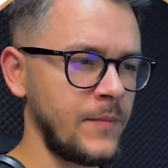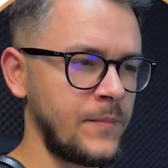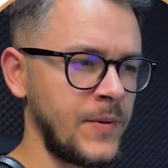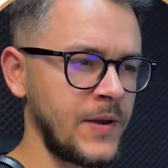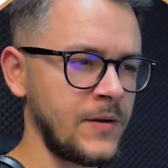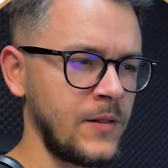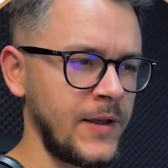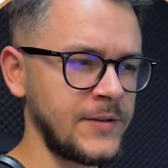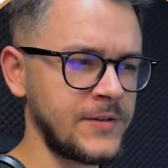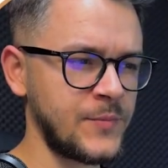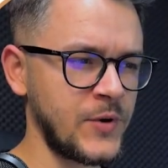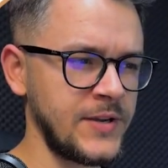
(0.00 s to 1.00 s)
Pickle
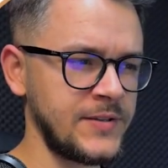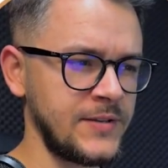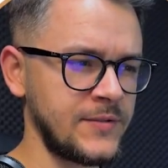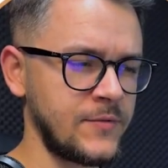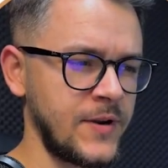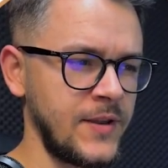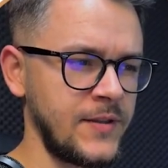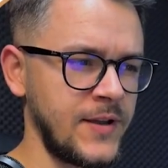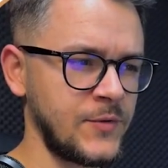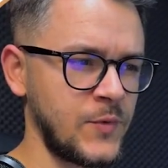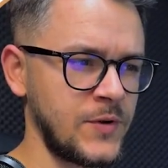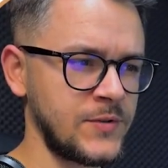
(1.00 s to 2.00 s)
Enterprises. Great,
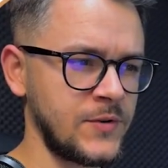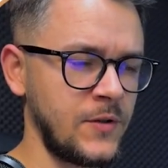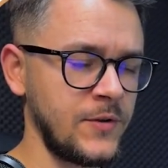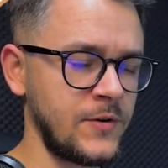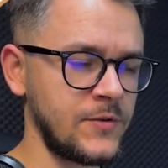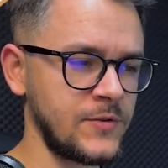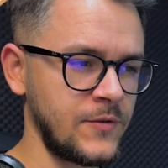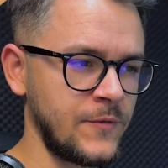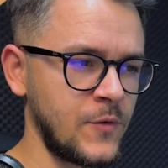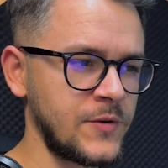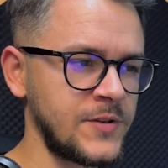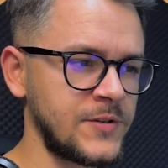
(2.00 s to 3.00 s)
that one's all yours. Of
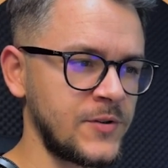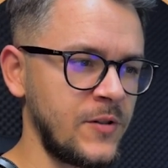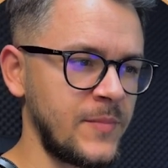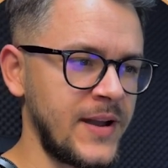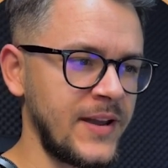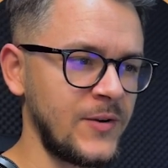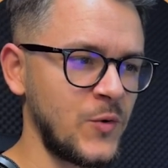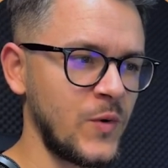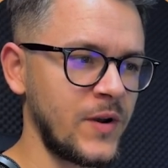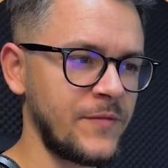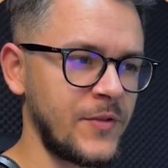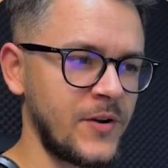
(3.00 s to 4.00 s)
course, it's all mine. Who
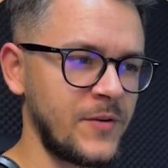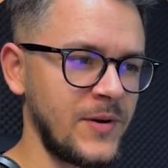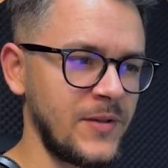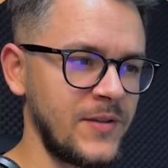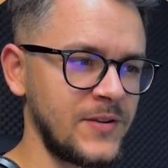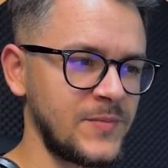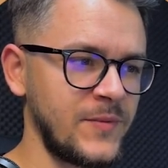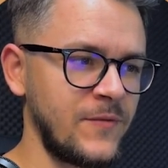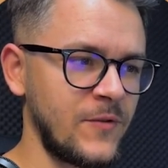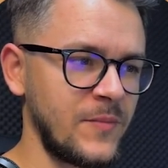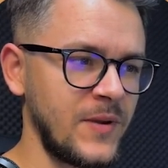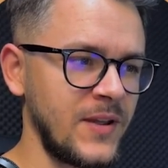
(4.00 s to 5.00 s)
would have thought about this
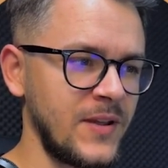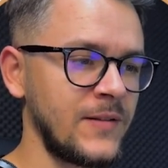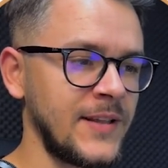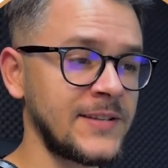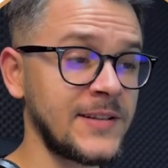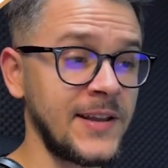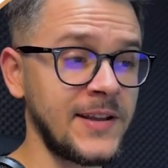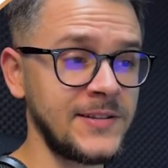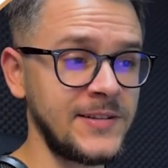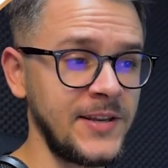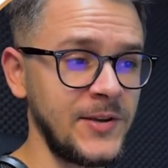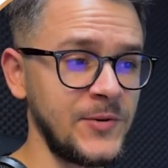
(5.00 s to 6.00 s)
before me? Let's click
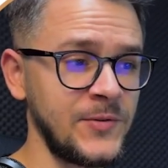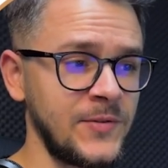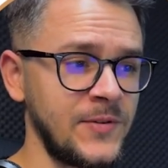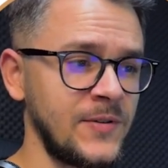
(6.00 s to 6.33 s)
Continue.